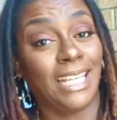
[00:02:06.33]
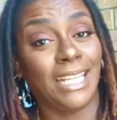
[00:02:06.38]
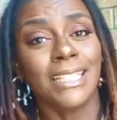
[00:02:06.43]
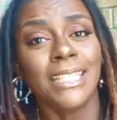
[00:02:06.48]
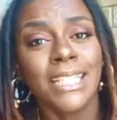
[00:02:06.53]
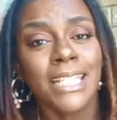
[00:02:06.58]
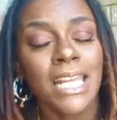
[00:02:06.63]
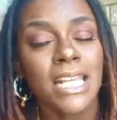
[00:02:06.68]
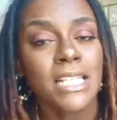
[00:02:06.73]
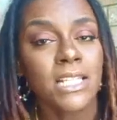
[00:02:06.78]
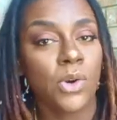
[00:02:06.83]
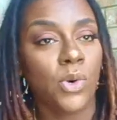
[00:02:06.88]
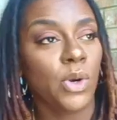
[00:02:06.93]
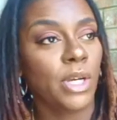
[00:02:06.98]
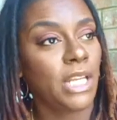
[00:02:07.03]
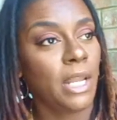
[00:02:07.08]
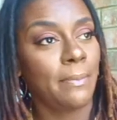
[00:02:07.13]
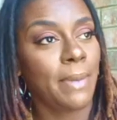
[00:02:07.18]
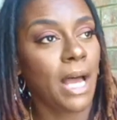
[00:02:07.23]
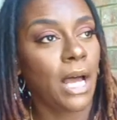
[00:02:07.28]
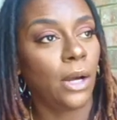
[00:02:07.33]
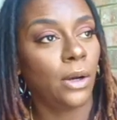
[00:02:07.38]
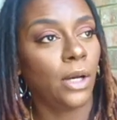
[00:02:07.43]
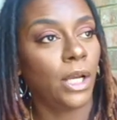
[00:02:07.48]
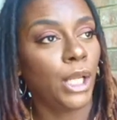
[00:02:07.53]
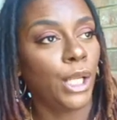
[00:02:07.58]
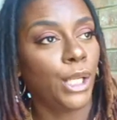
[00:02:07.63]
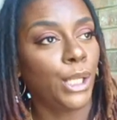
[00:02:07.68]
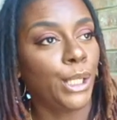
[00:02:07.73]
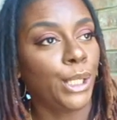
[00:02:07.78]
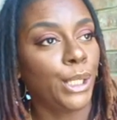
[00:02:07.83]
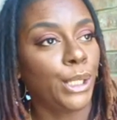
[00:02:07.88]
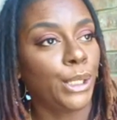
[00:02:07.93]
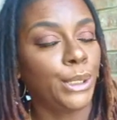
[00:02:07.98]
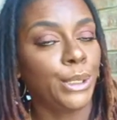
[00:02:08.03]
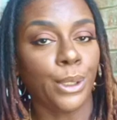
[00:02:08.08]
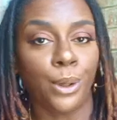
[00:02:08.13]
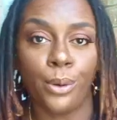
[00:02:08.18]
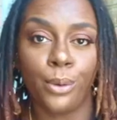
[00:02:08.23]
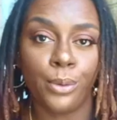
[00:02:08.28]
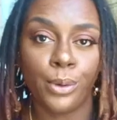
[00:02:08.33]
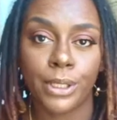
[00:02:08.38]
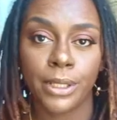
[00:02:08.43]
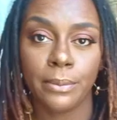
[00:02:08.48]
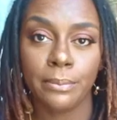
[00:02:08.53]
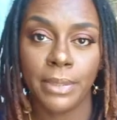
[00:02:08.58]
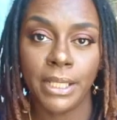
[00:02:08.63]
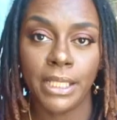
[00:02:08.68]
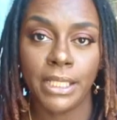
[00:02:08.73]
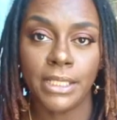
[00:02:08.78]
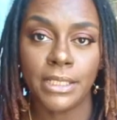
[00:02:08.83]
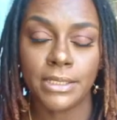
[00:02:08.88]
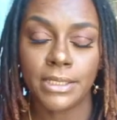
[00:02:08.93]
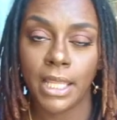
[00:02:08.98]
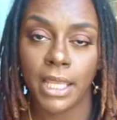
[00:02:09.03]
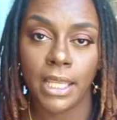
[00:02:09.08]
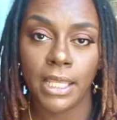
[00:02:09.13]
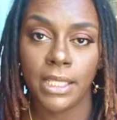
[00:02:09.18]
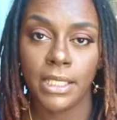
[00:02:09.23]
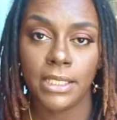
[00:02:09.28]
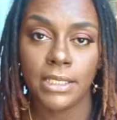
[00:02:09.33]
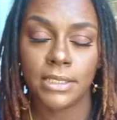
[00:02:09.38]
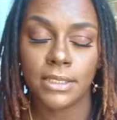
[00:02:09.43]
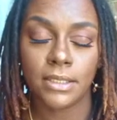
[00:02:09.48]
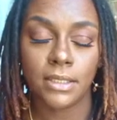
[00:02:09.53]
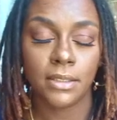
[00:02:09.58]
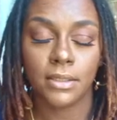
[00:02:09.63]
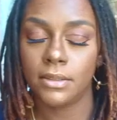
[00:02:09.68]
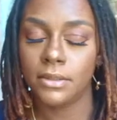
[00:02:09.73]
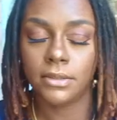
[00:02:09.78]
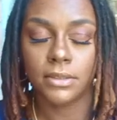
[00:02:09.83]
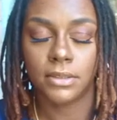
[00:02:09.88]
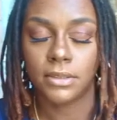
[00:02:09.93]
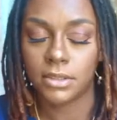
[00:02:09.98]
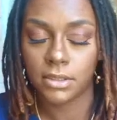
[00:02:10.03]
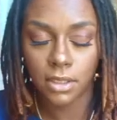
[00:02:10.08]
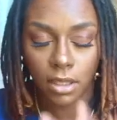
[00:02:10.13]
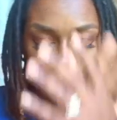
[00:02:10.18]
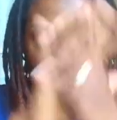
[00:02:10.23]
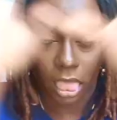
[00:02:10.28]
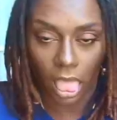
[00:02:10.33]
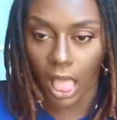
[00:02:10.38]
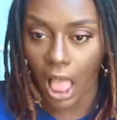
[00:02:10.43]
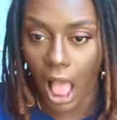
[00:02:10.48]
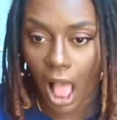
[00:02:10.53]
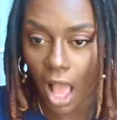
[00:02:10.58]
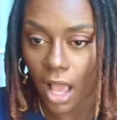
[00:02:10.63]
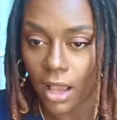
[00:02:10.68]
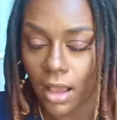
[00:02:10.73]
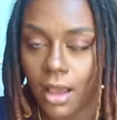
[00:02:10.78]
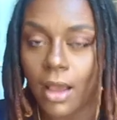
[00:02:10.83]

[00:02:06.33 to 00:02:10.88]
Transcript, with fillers: And then they talking about the hornet bees thingies. Oh, rah.